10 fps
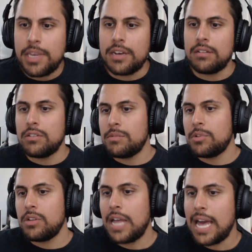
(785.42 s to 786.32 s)
Panda
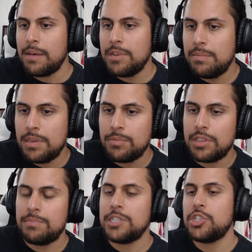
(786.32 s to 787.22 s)
Global. How many people
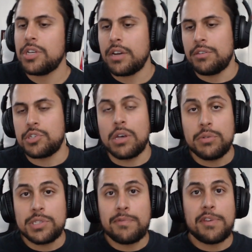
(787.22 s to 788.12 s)
in the PGR? There's
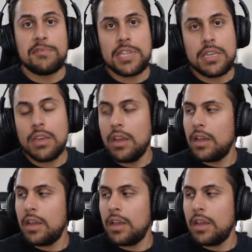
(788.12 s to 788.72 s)
always 50.